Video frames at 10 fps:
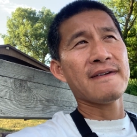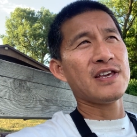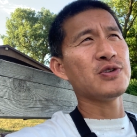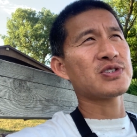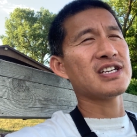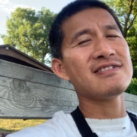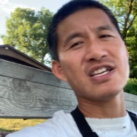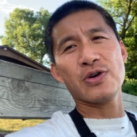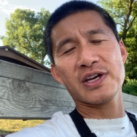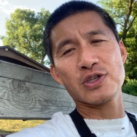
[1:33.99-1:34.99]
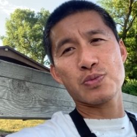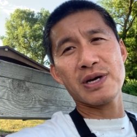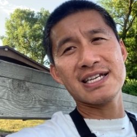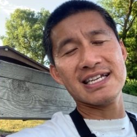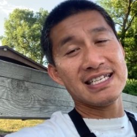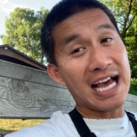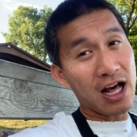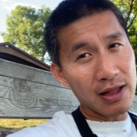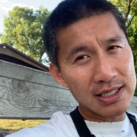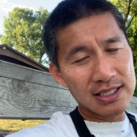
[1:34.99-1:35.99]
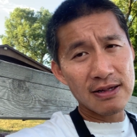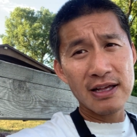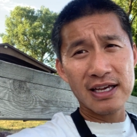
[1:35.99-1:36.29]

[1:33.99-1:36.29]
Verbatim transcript: Houston, you know, it could spread to Dallas,